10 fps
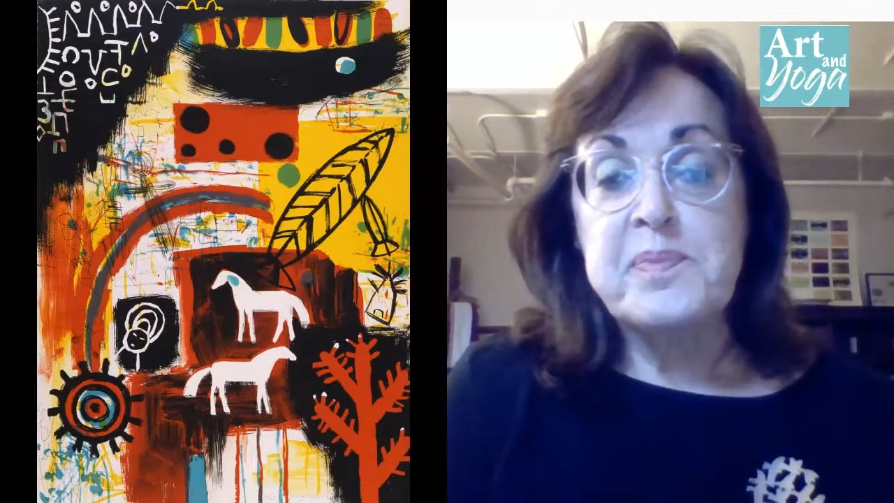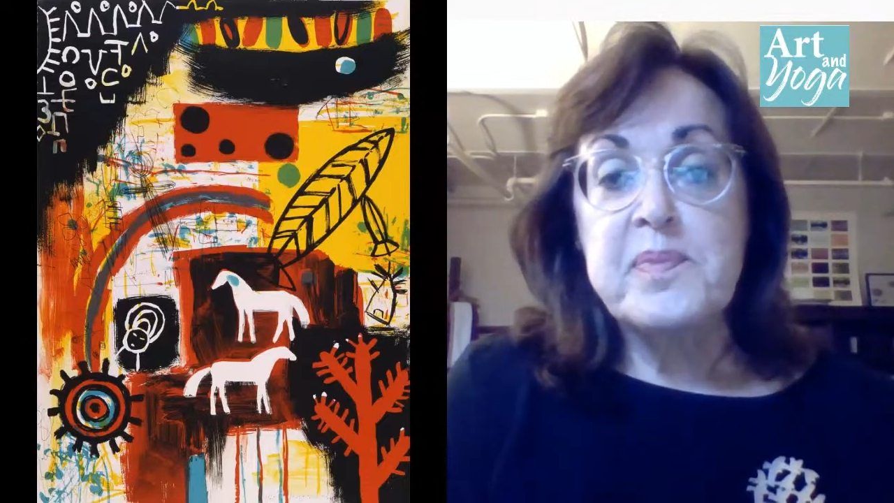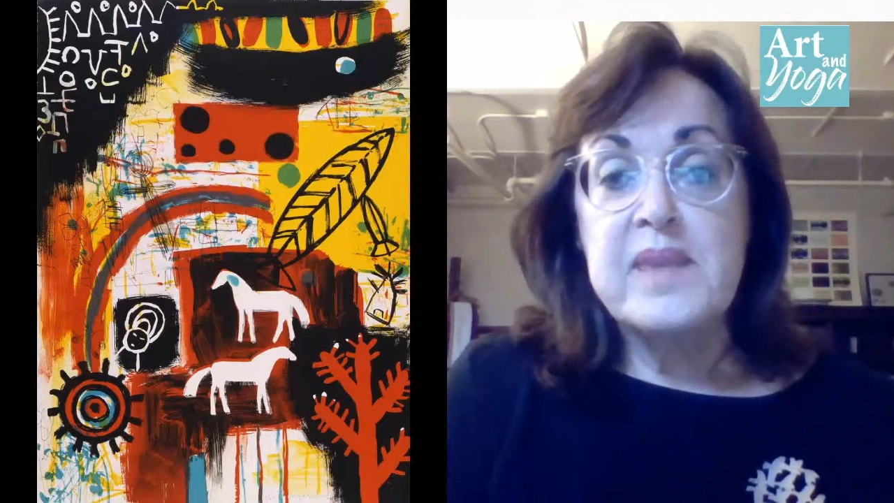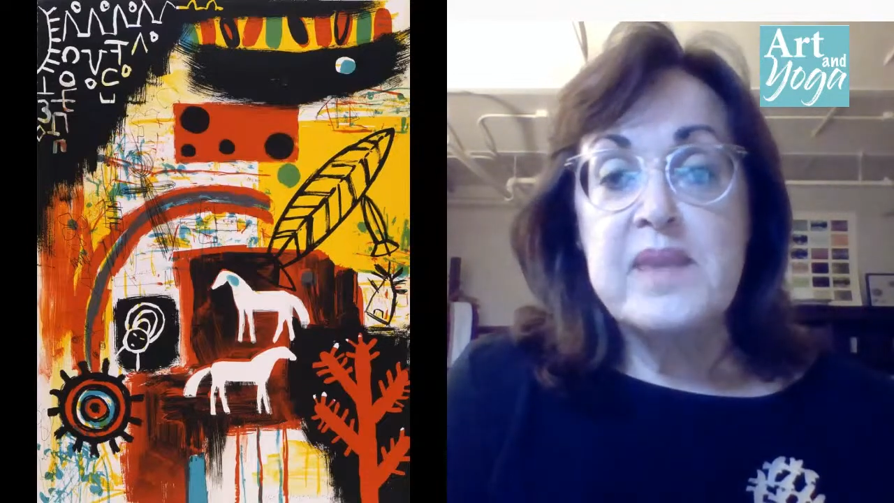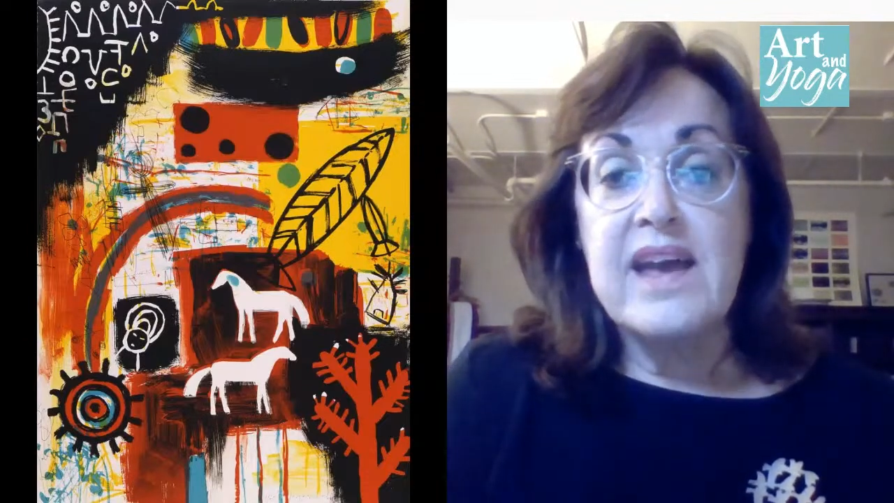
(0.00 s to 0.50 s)

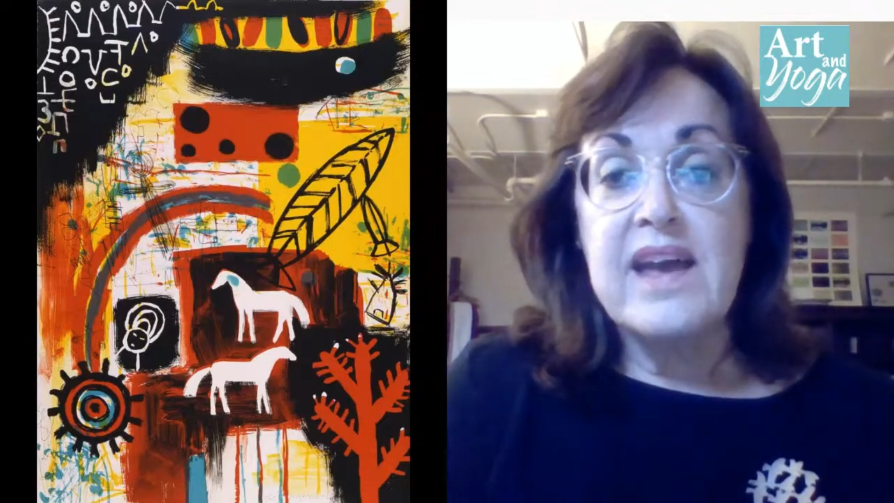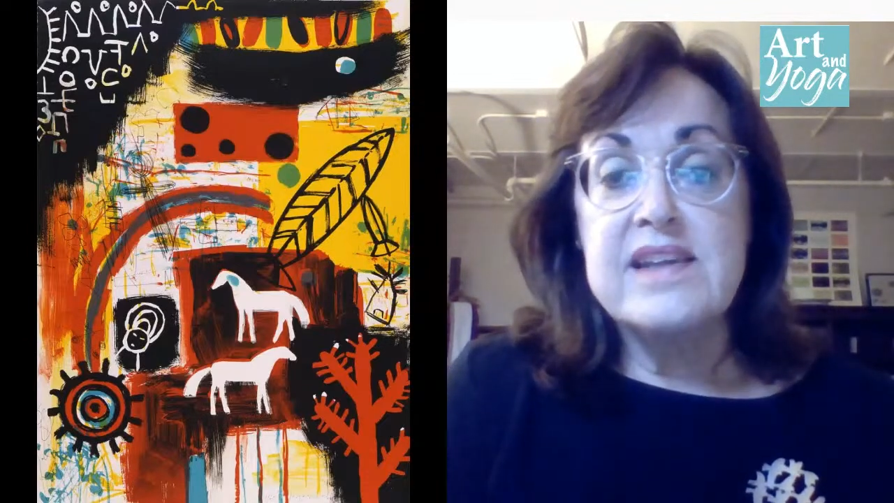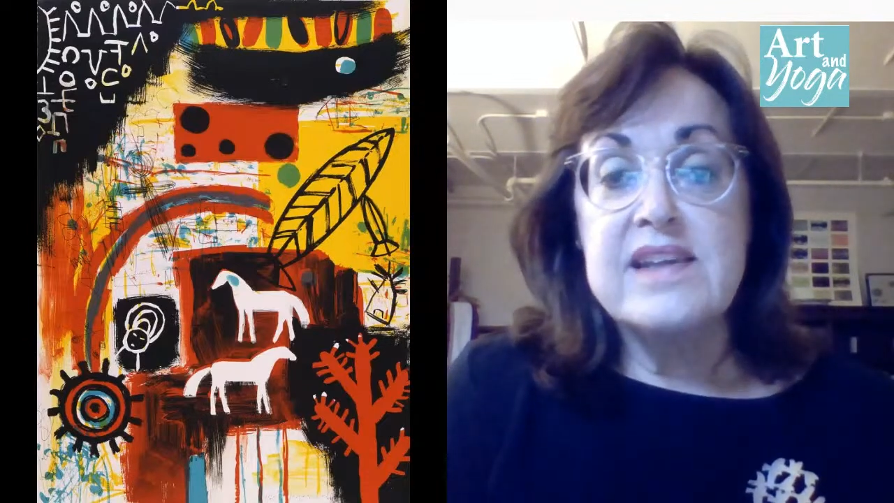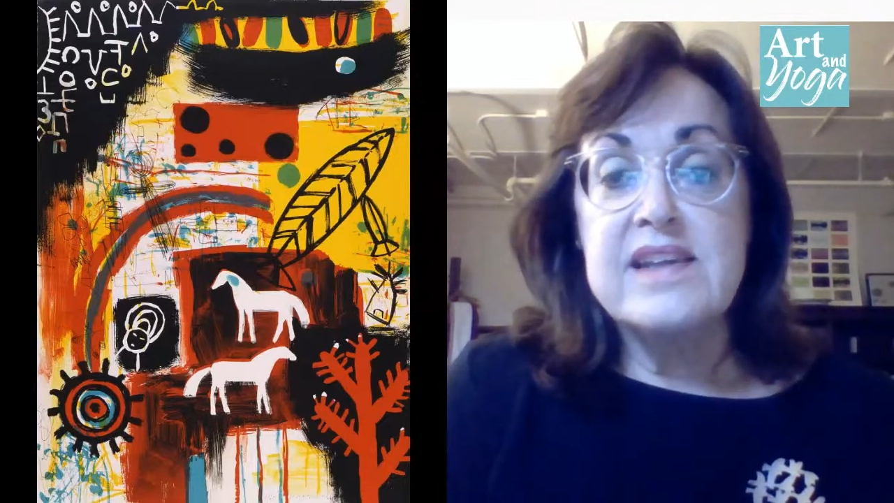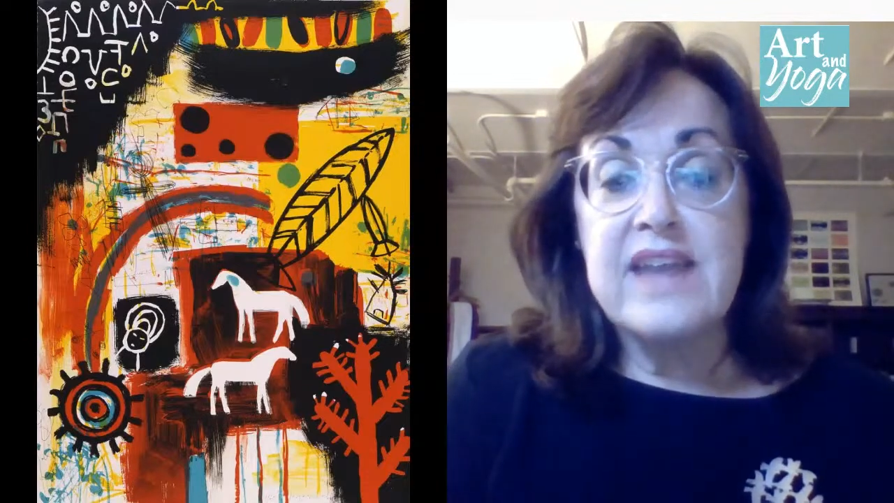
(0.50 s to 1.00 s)
And at
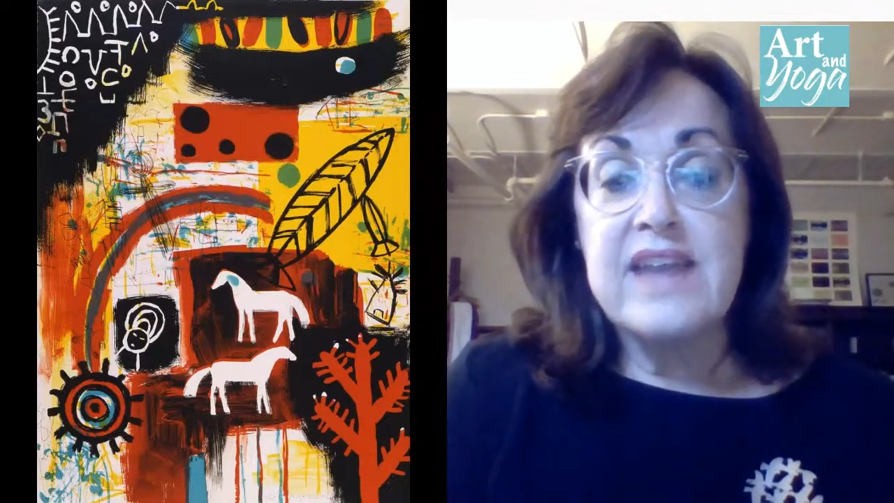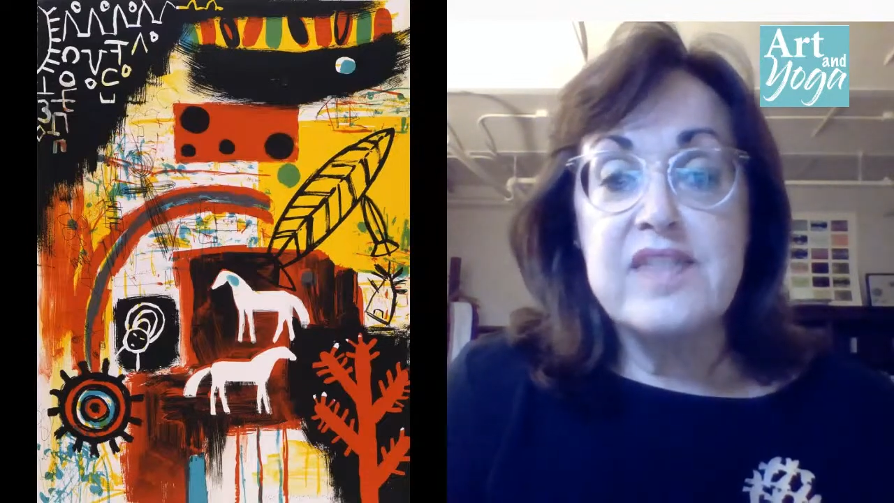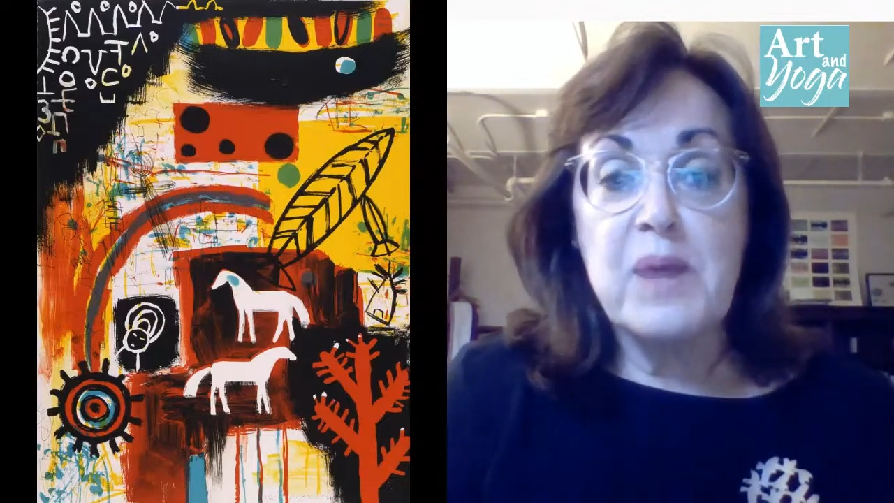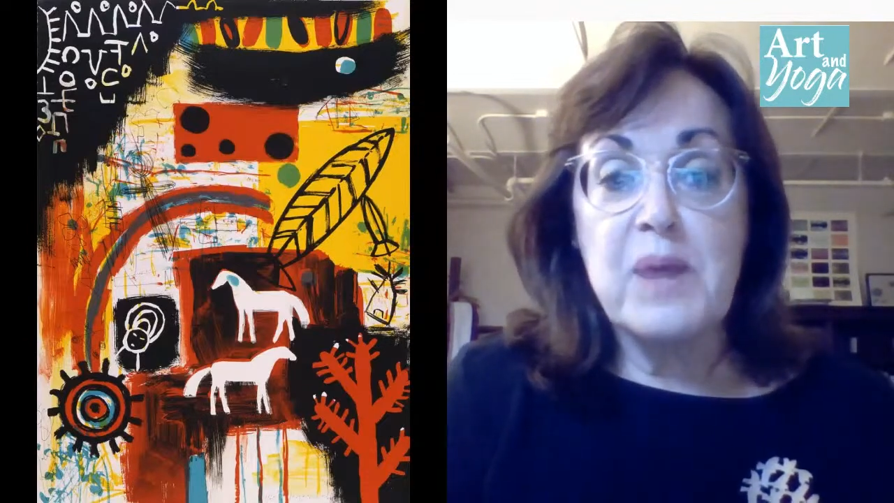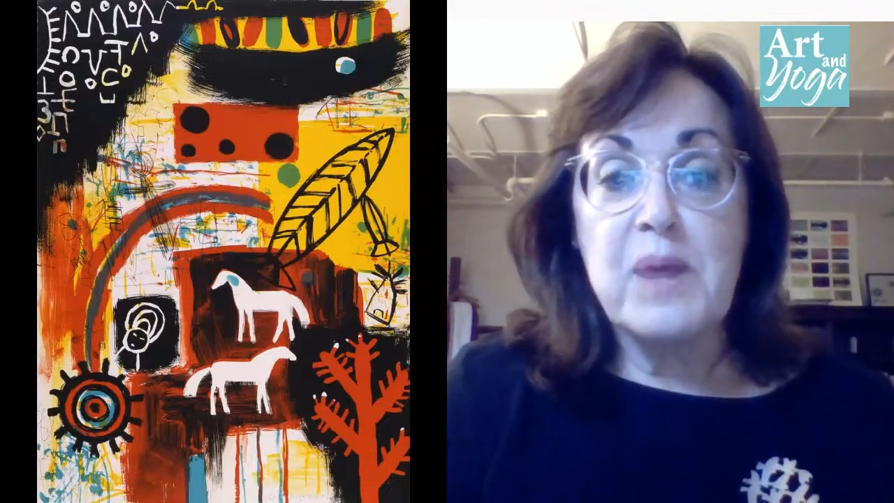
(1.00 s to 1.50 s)
the
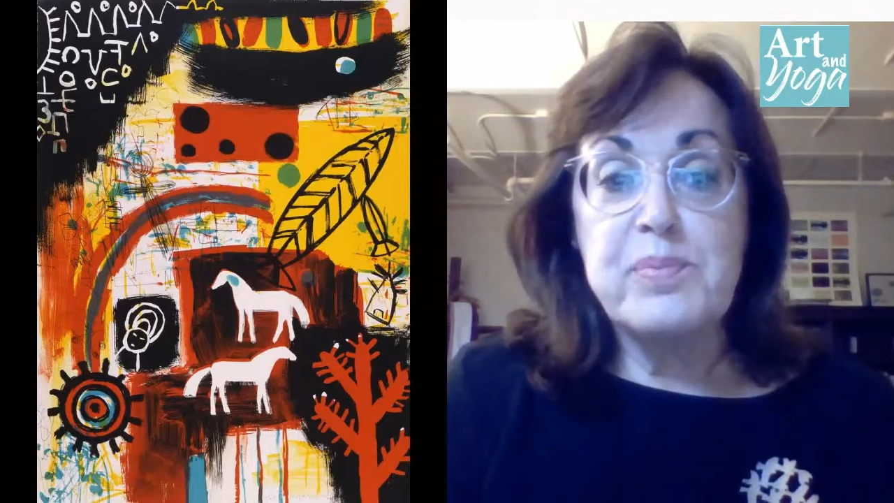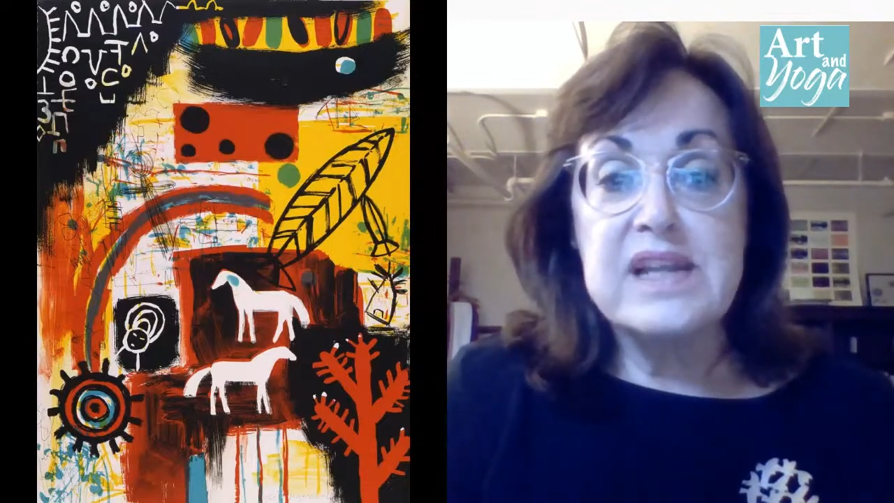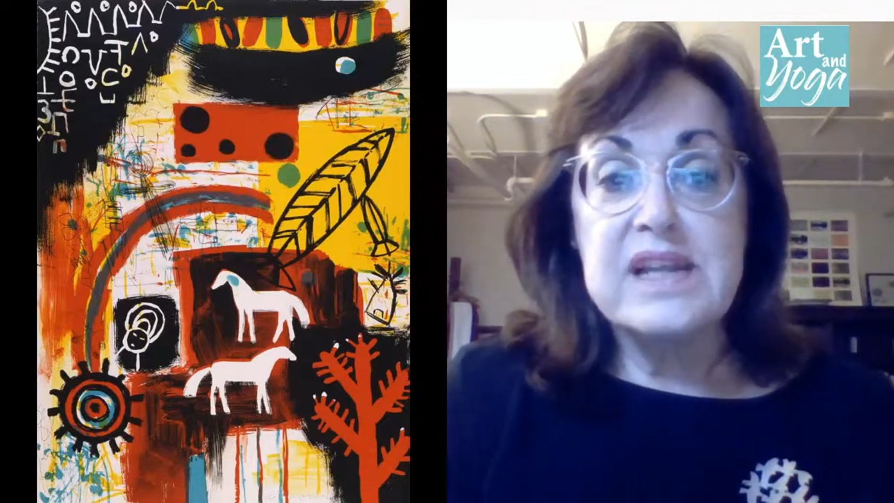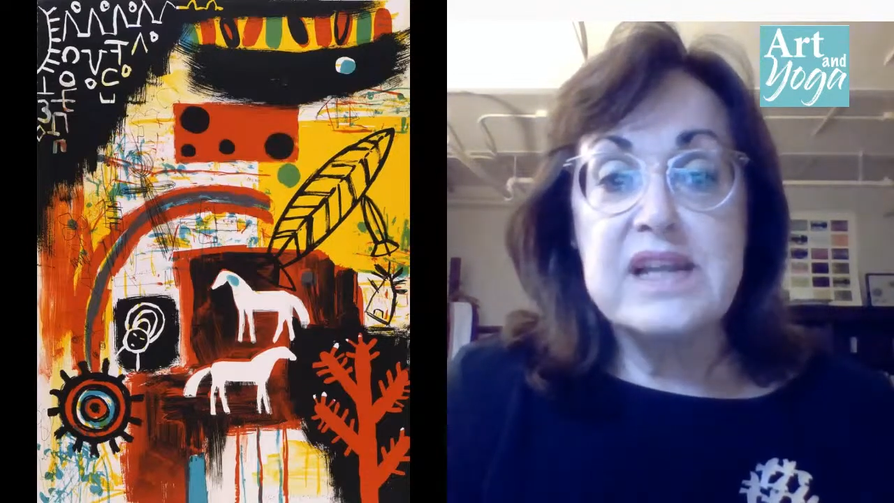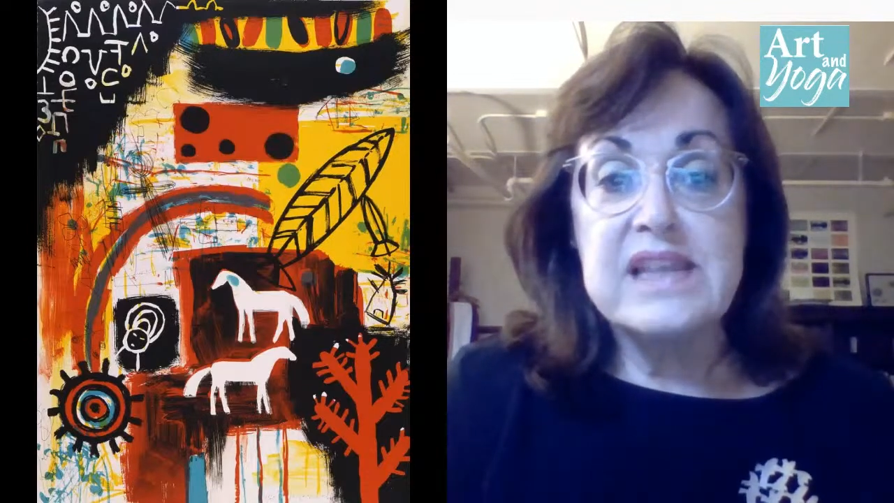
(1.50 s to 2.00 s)
upper
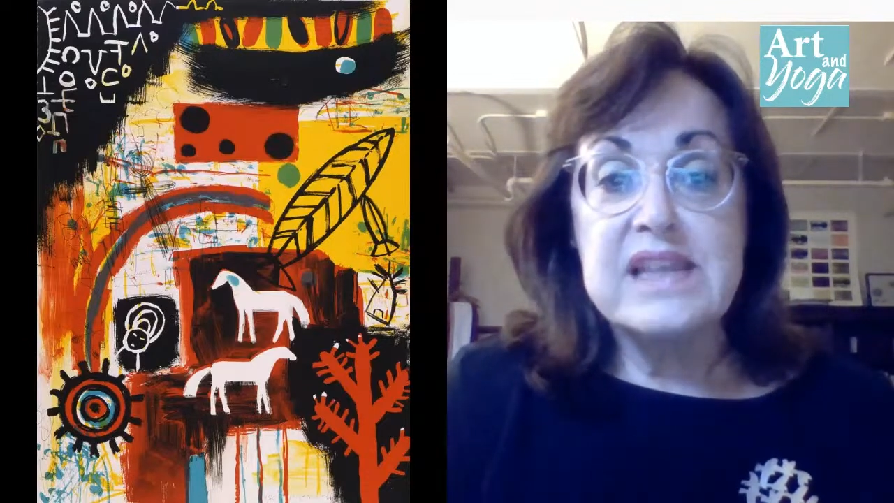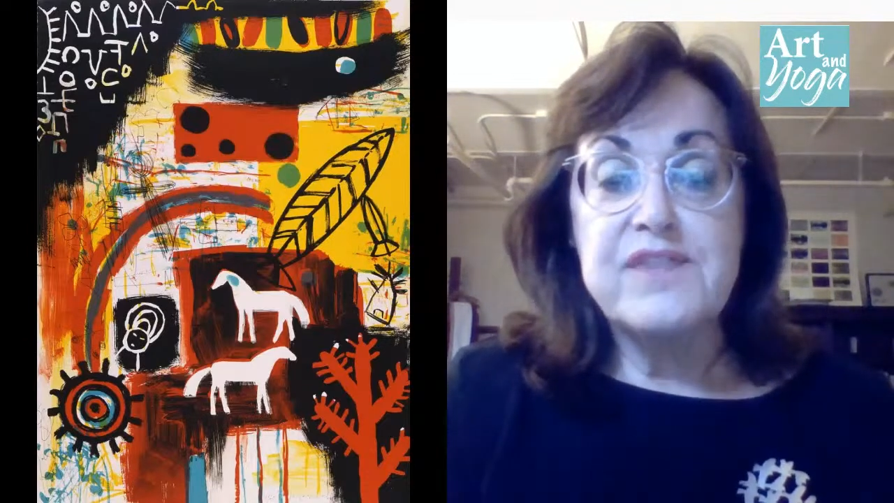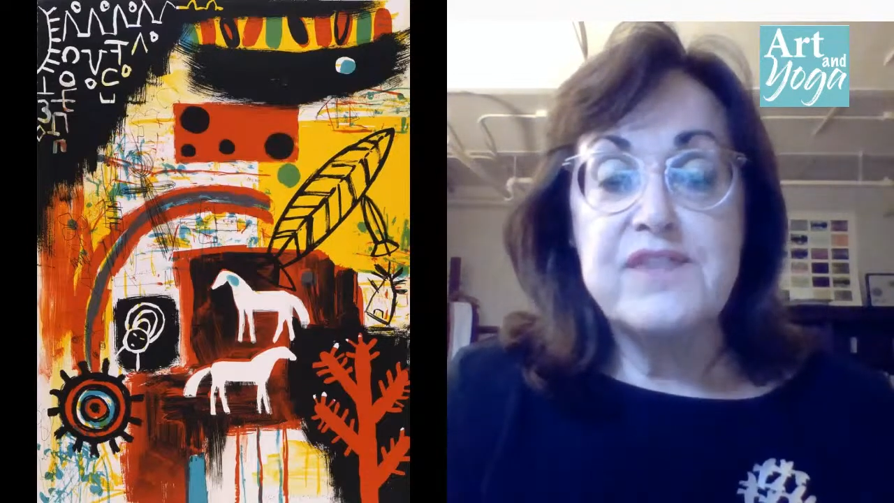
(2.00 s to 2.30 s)
left,